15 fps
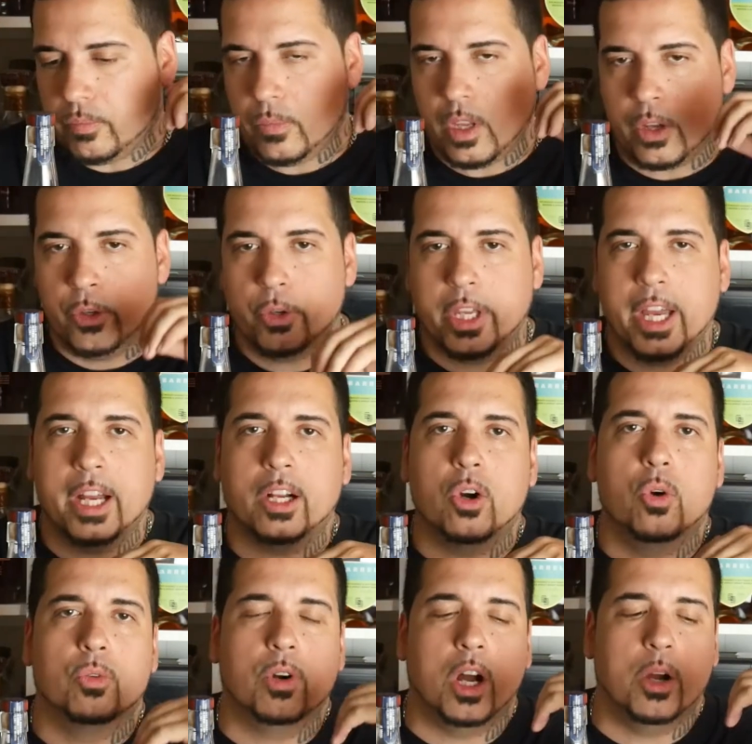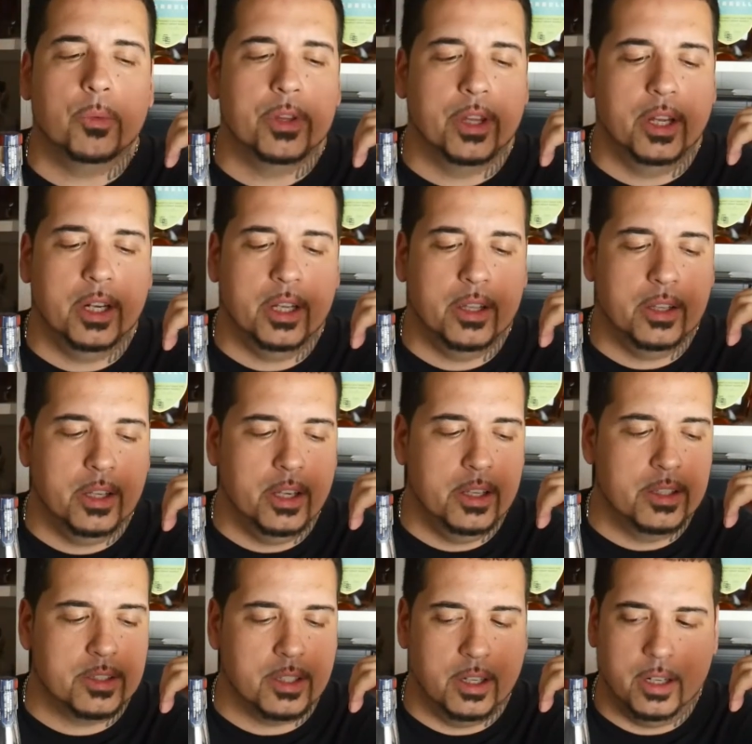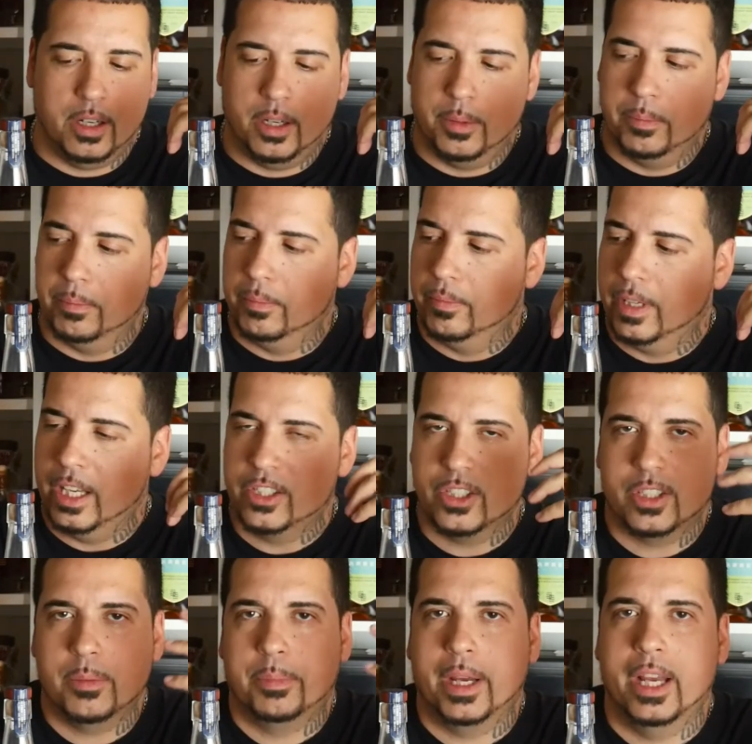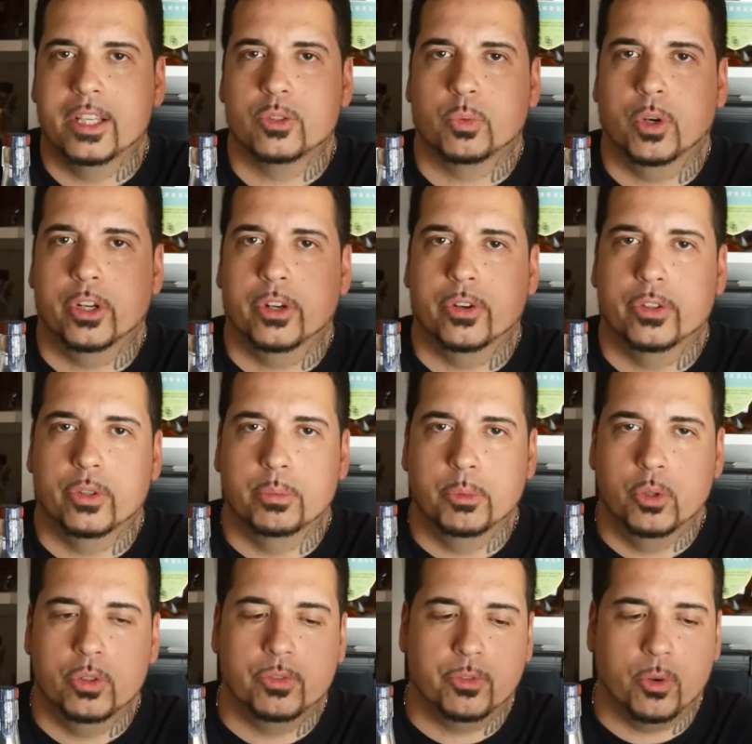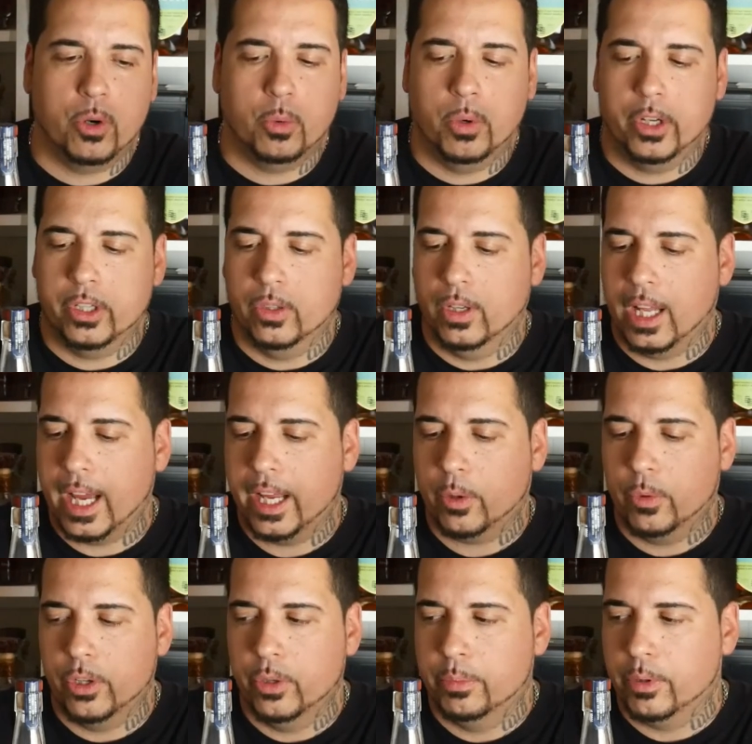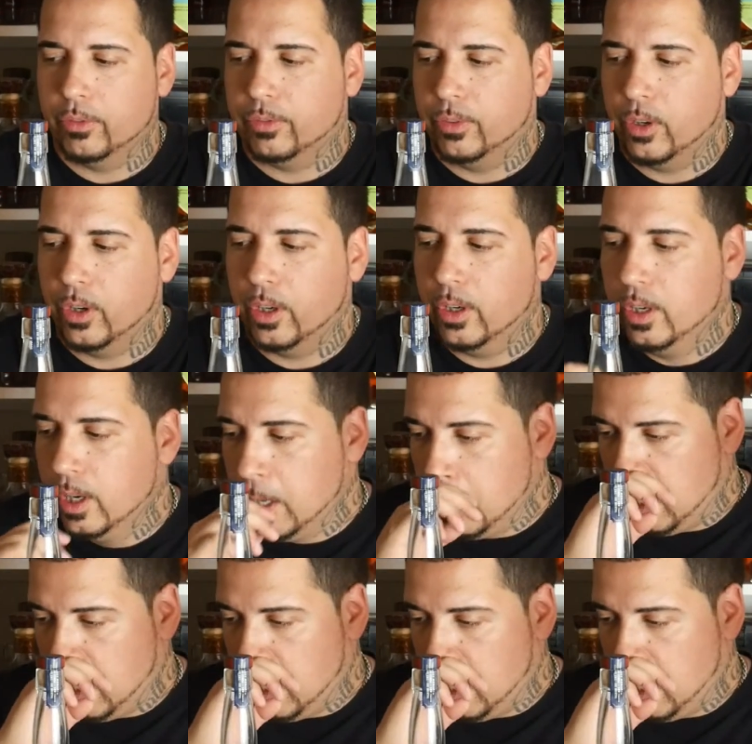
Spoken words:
you can't go wrong with any of these. It just depends what you're in the mood for, what you like, what you prefer.